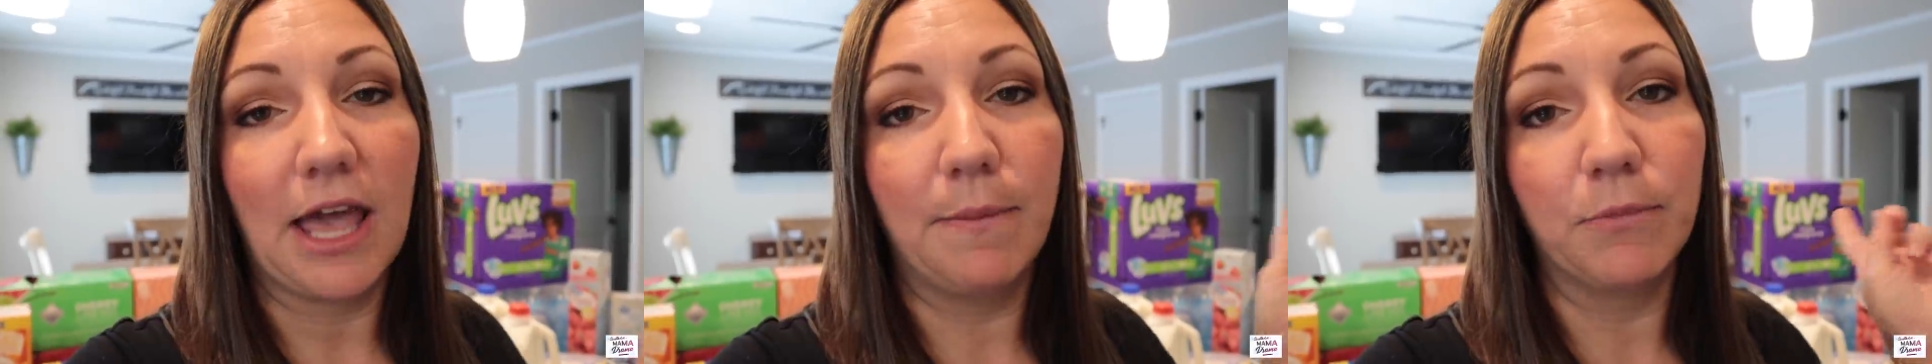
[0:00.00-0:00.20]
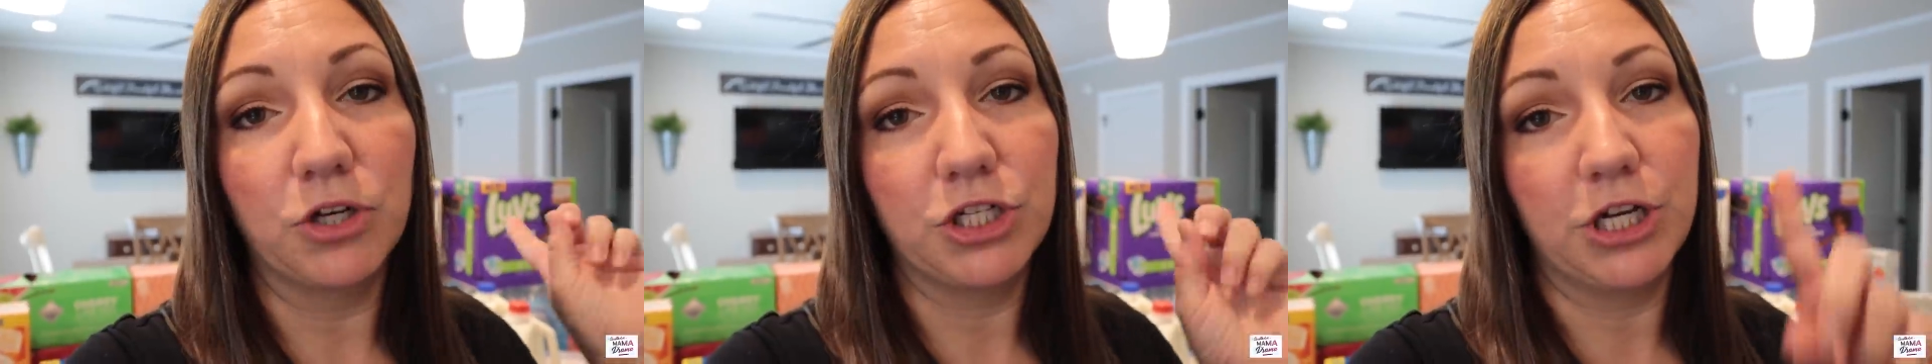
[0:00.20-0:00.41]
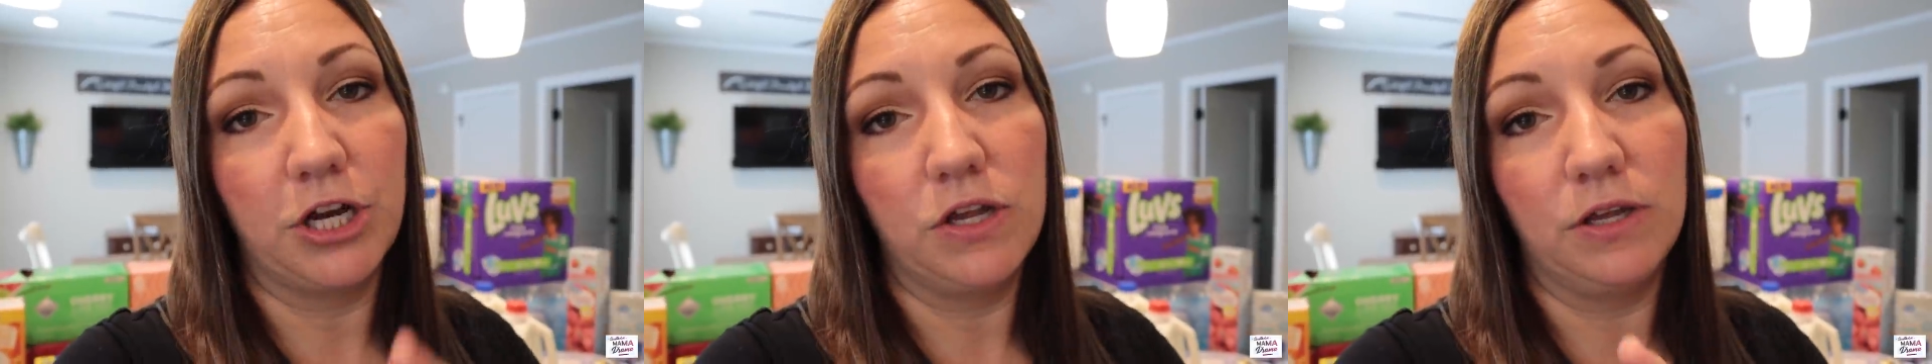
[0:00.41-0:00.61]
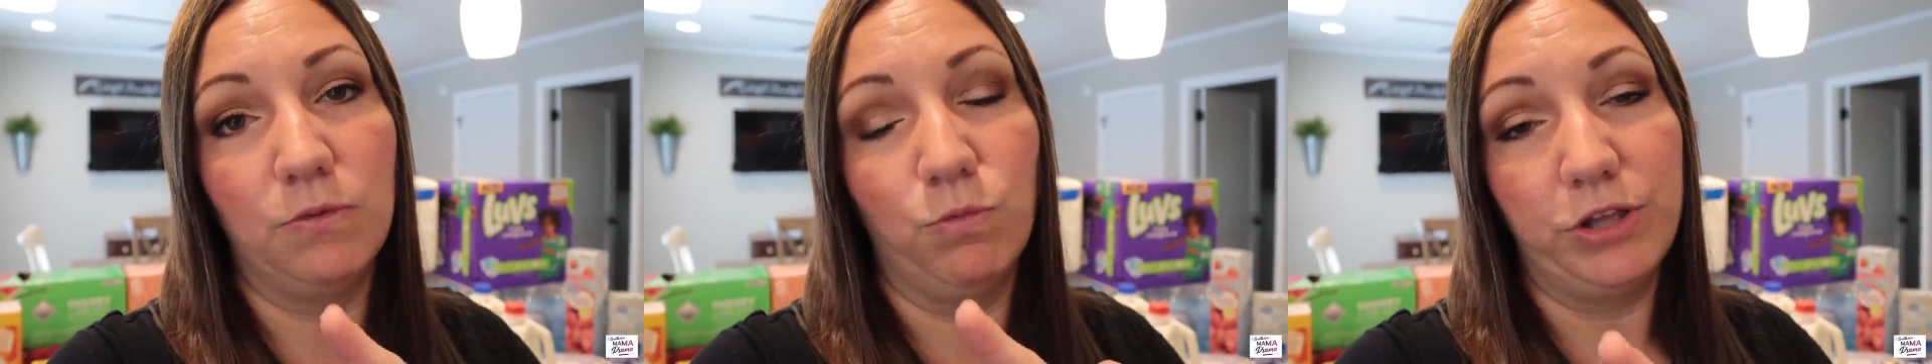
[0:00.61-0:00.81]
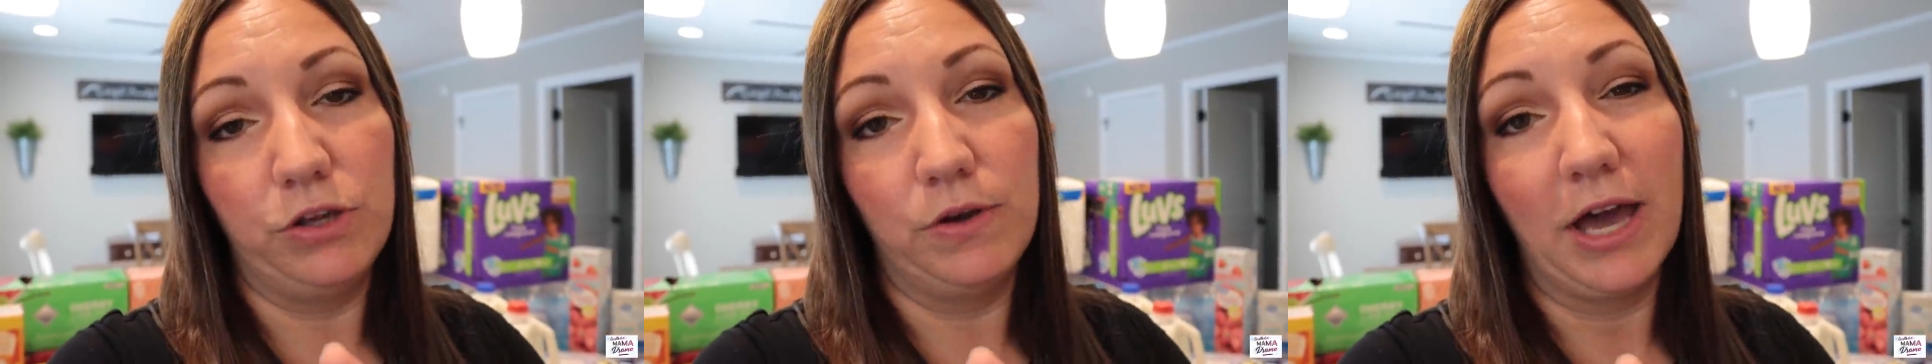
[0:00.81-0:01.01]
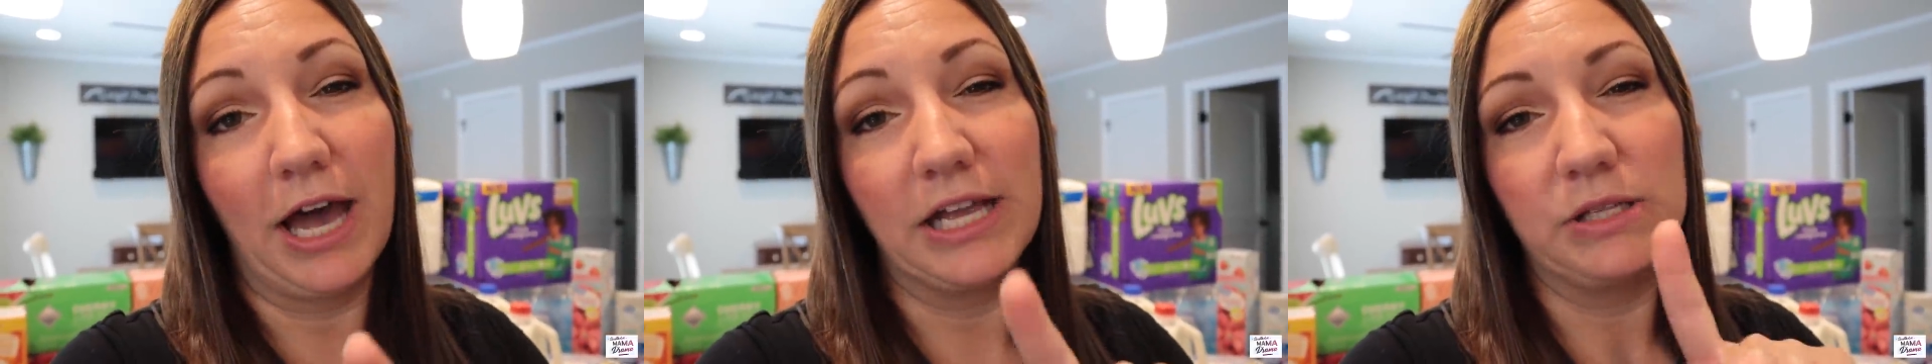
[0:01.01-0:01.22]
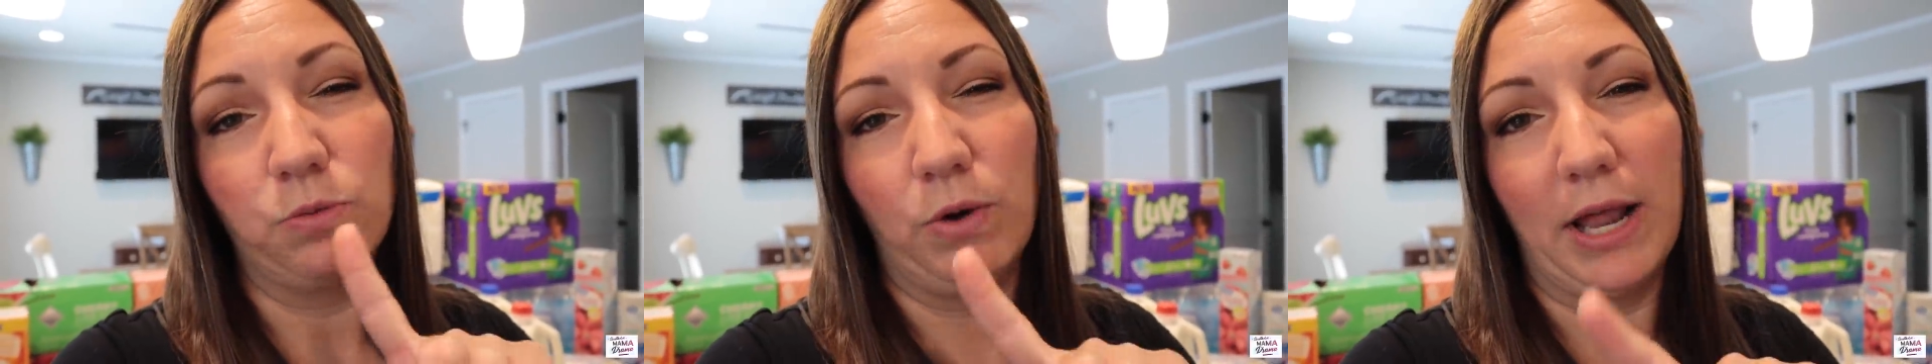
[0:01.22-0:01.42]
I'm going to share with you
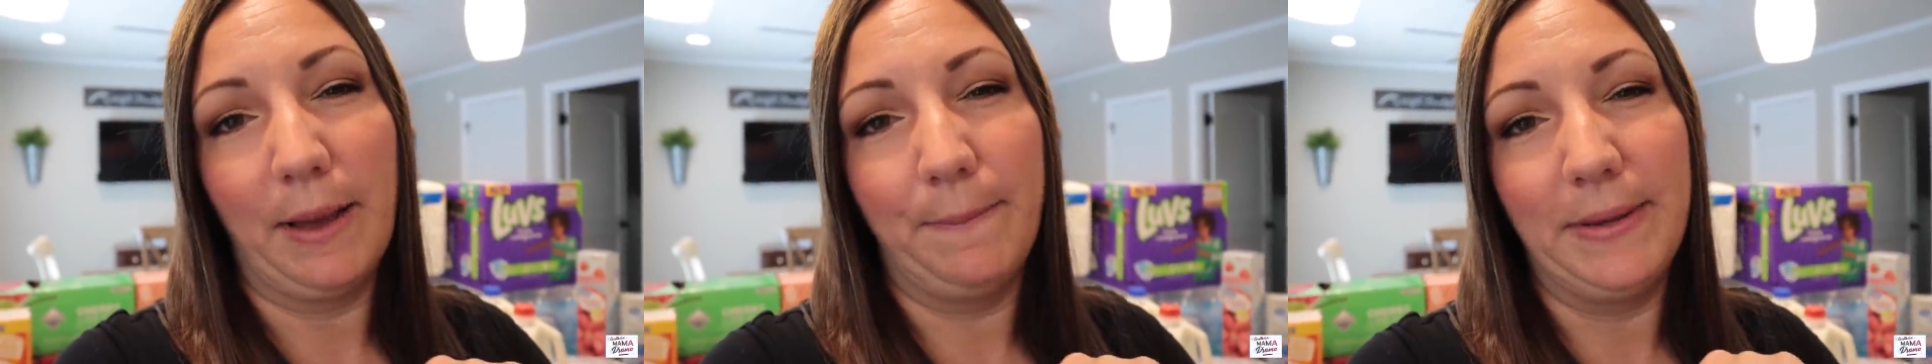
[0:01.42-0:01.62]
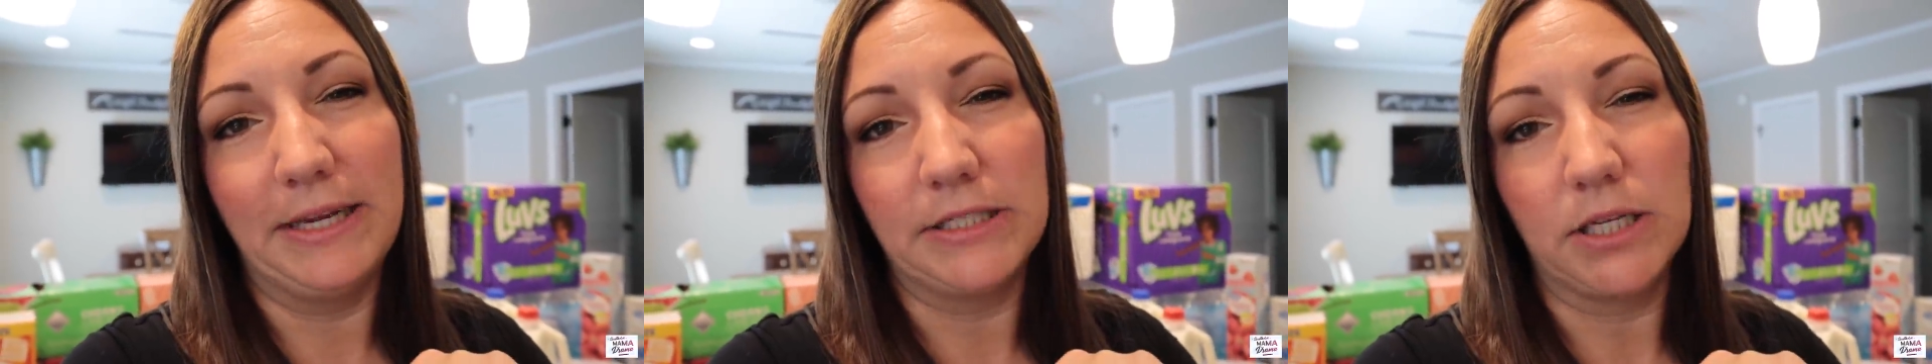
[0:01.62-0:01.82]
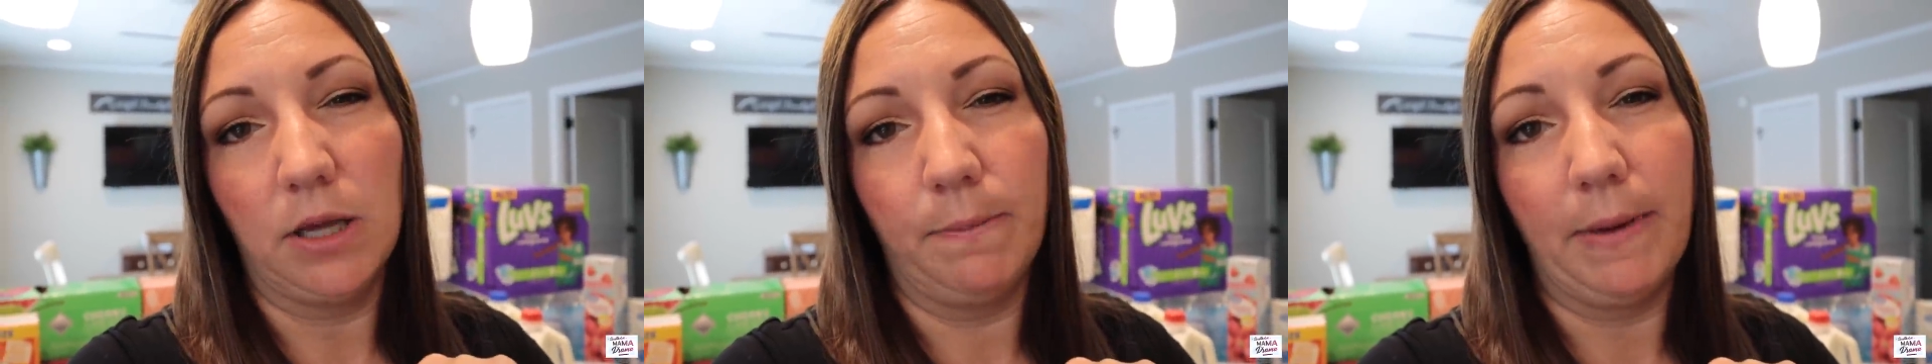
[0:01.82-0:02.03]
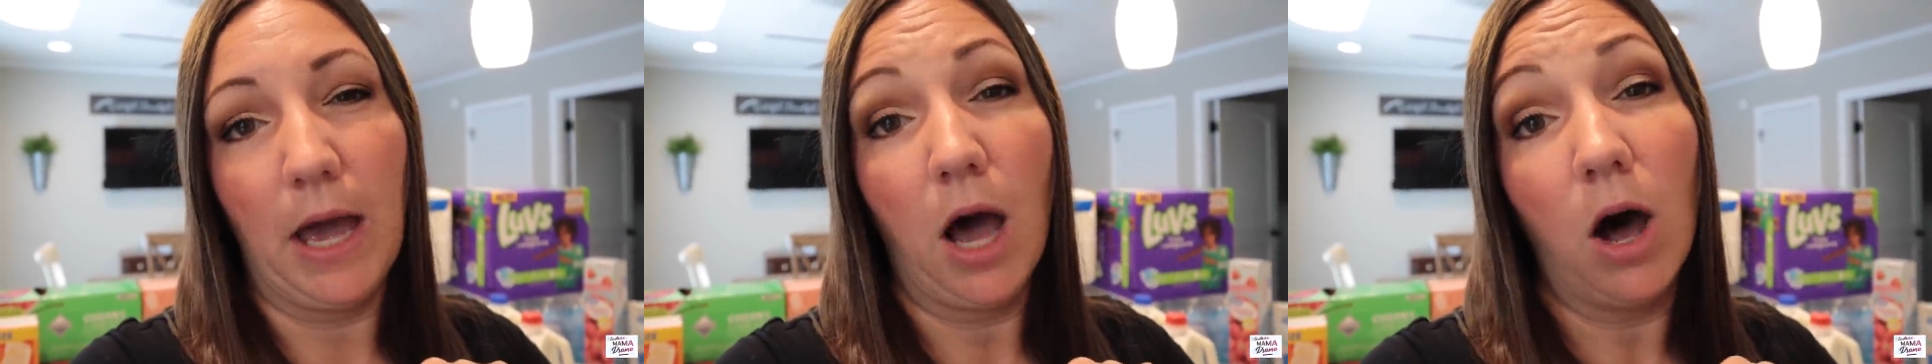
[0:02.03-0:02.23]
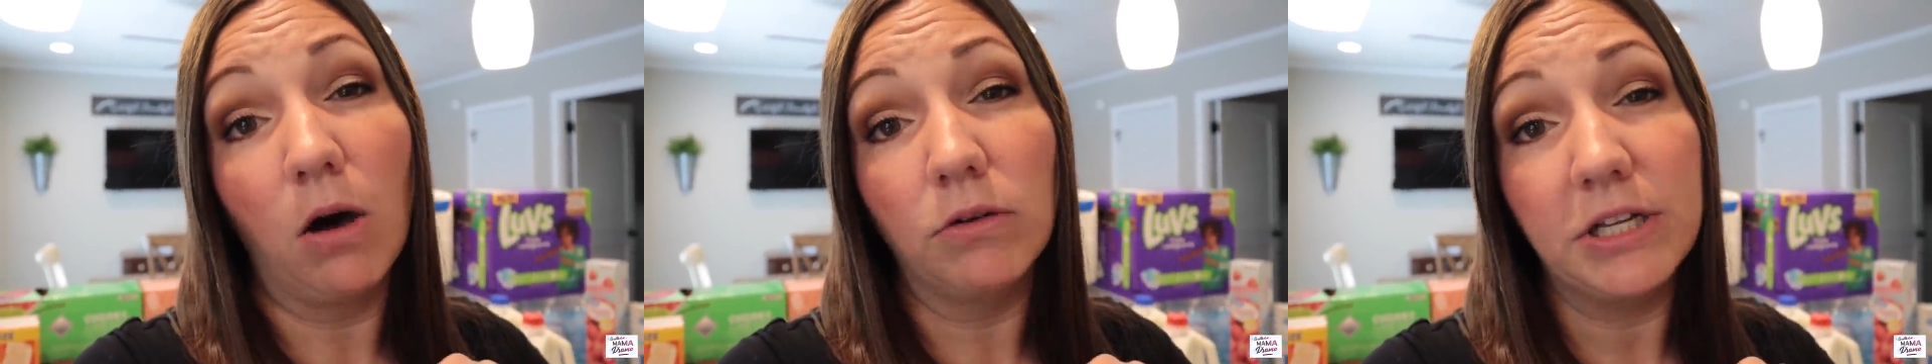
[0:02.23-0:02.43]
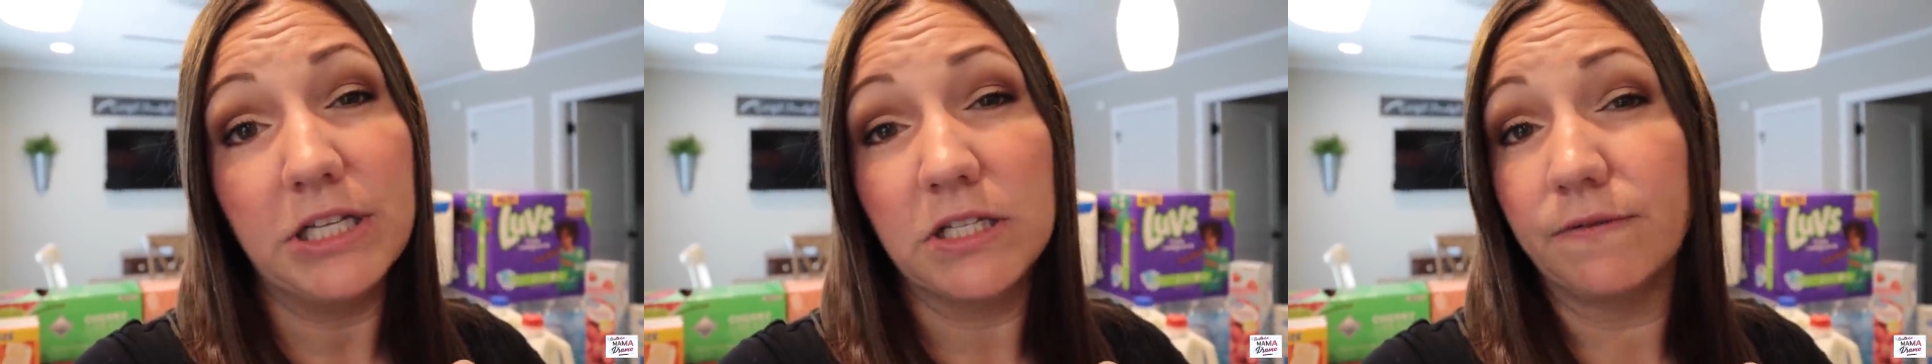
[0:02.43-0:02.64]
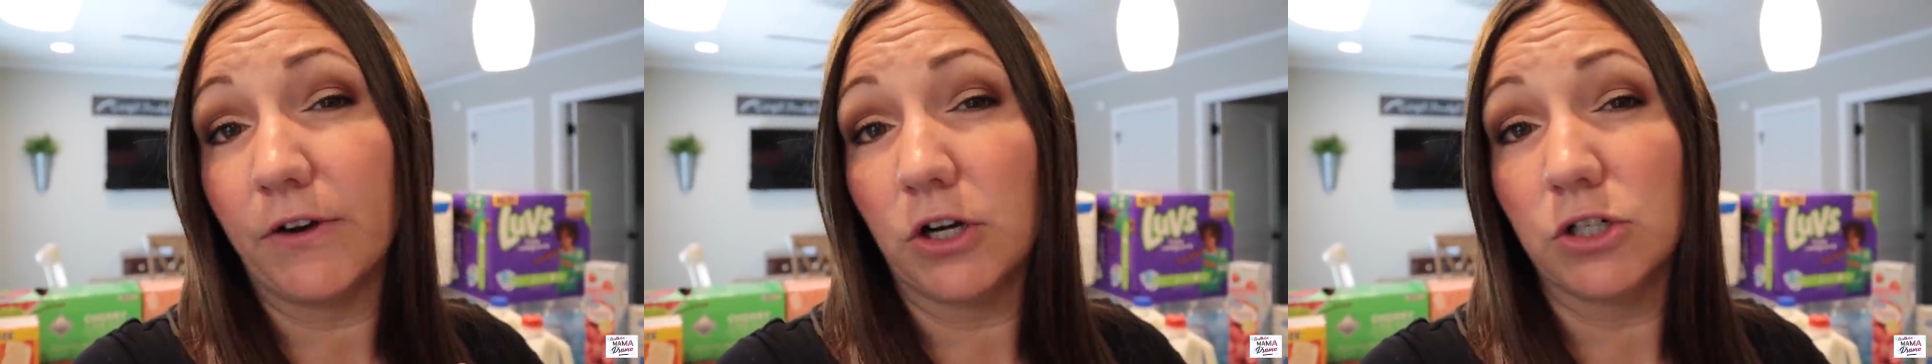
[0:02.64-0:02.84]
guys what I picked up at
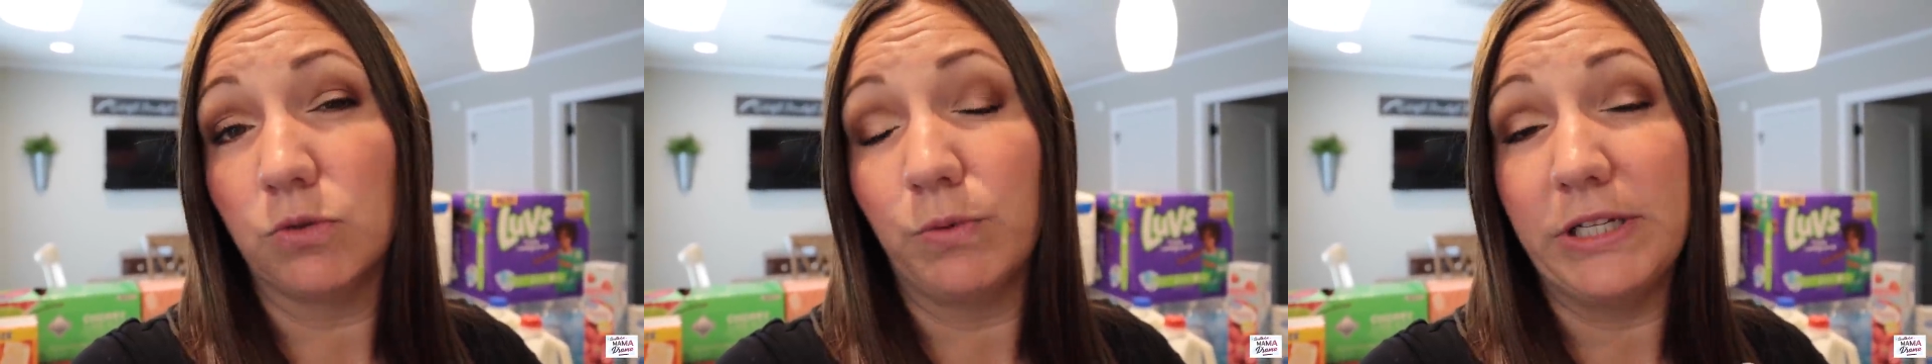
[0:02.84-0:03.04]
Aldi's first.